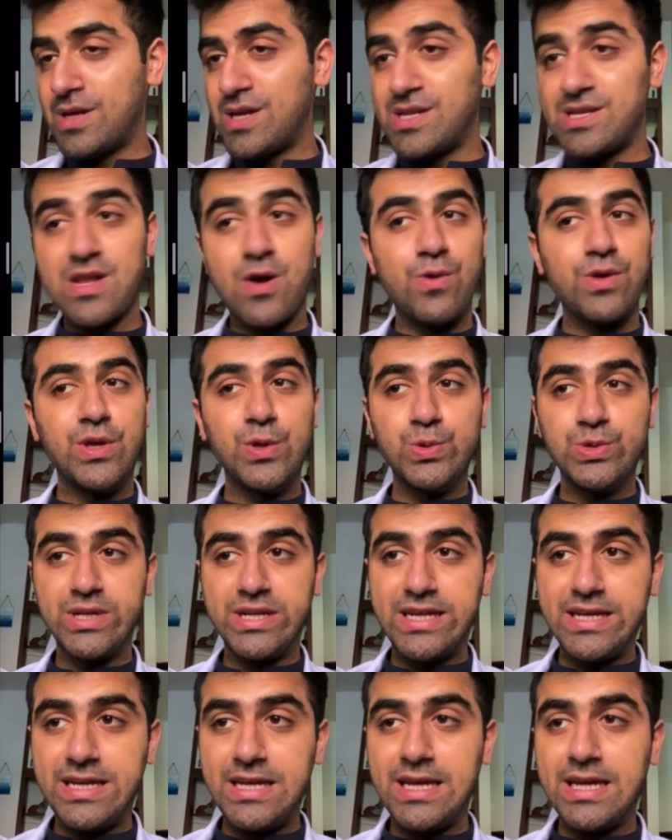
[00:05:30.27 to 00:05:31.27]
Now
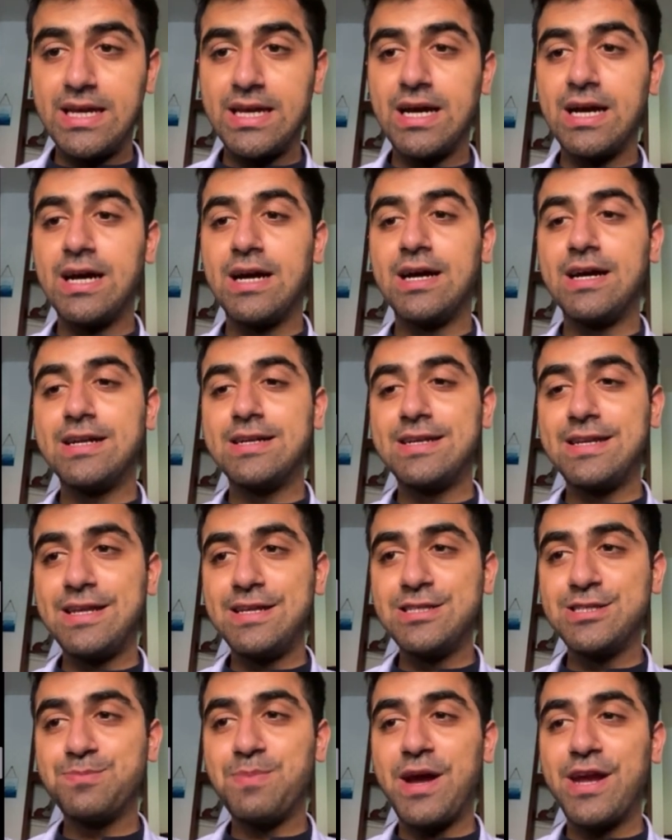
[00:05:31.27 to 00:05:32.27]
usually uh,
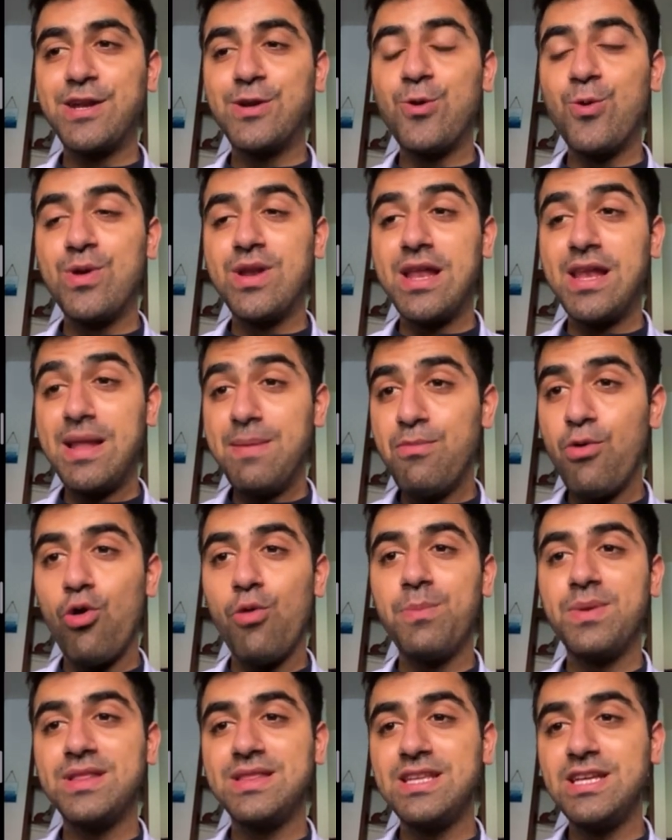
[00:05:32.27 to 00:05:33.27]
teens might go in a limo,
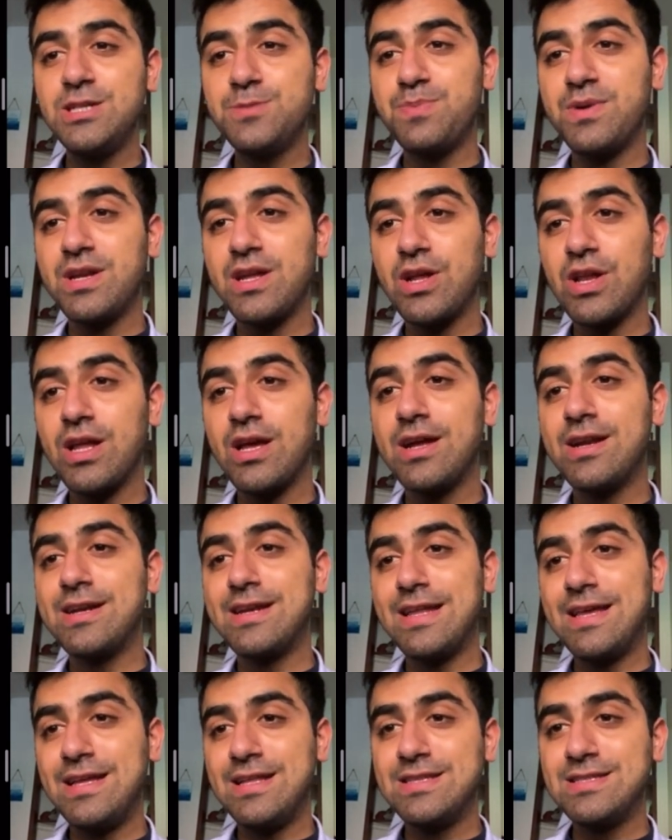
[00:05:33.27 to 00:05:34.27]
but these particular
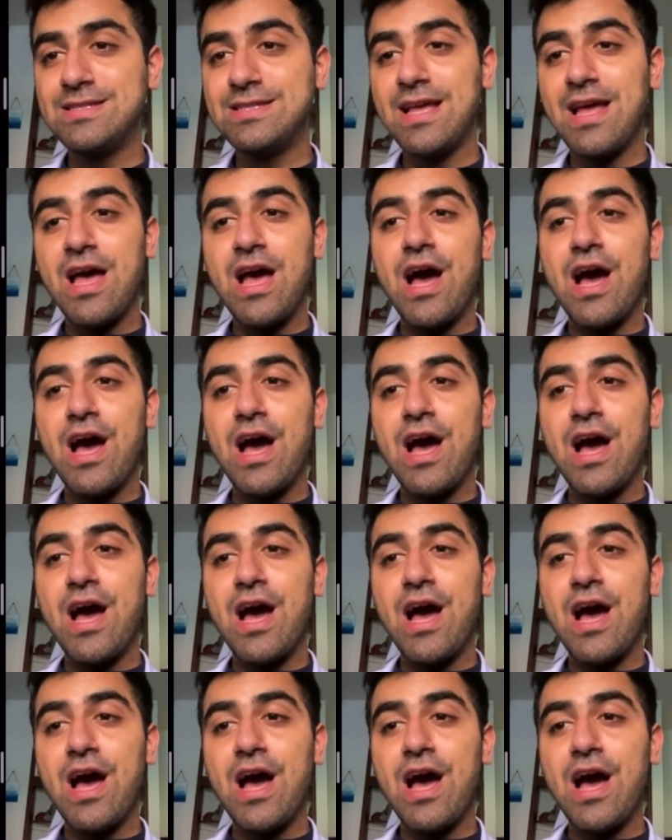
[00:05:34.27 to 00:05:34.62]
teens